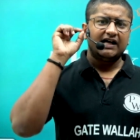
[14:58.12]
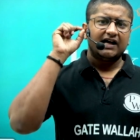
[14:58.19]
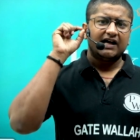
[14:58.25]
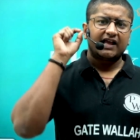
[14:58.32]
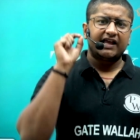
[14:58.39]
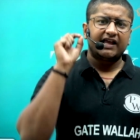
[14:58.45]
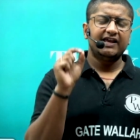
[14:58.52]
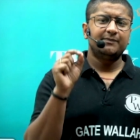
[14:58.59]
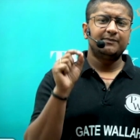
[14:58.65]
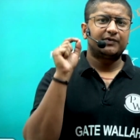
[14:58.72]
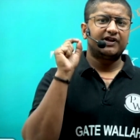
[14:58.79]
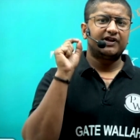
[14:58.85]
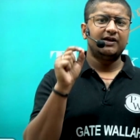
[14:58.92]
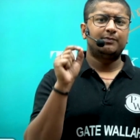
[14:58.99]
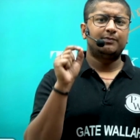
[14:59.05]
keep
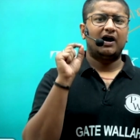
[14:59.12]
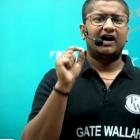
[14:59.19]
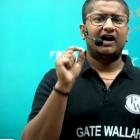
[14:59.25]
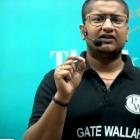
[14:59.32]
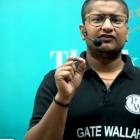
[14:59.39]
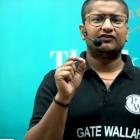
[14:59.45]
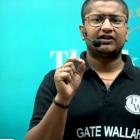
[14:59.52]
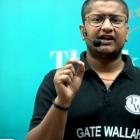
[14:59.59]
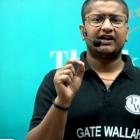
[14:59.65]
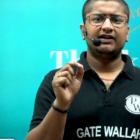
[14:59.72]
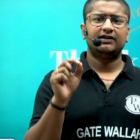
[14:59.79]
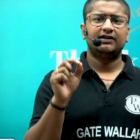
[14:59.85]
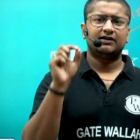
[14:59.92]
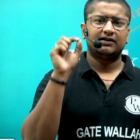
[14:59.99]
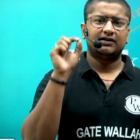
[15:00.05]
keep hard working
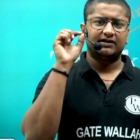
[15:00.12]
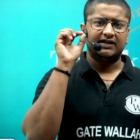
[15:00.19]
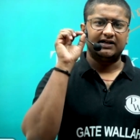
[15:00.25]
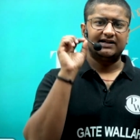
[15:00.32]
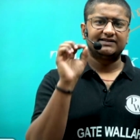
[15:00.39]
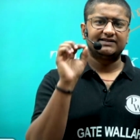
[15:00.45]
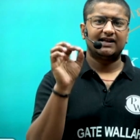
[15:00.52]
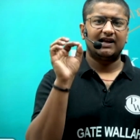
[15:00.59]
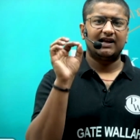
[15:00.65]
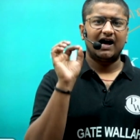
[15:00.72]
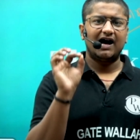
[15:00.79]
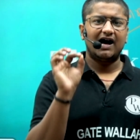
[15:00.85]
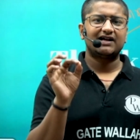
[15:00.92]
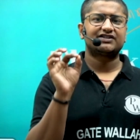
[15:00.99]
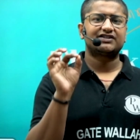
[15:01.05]
it is the
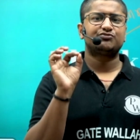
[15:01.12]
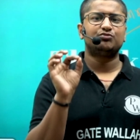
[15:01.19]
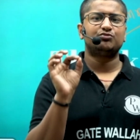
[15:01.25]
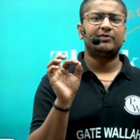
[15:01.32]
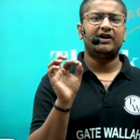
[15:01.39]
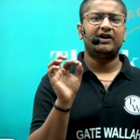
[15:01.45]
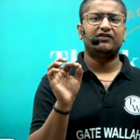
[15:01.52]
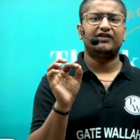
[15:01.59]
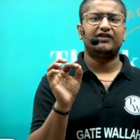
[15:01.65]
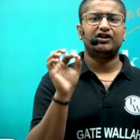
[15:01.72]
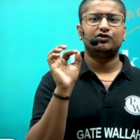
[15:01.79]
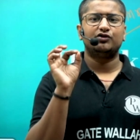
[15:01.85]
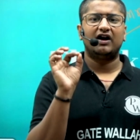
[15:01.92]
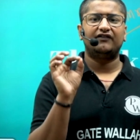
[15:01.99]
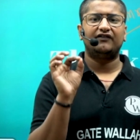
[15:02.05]
last moment where you
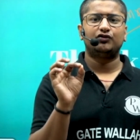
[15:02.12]
have to